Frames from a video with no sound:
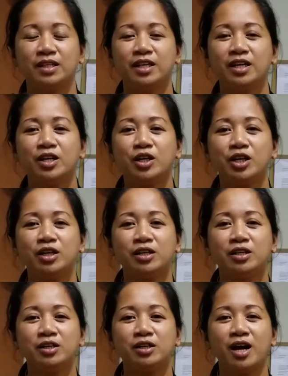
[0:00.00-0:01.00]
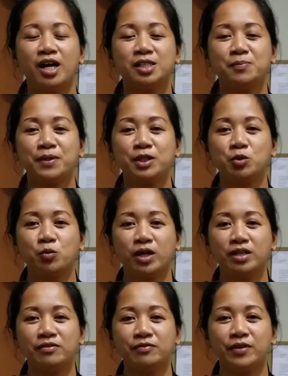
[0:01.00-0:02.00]
They are husband and
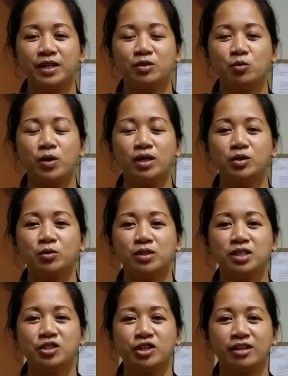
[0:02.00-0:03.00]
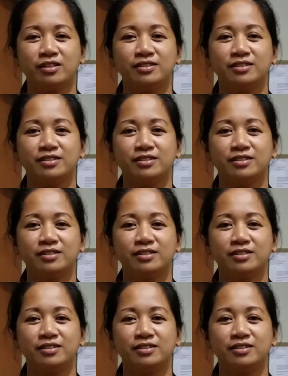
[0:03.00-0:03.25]
wife and one only child.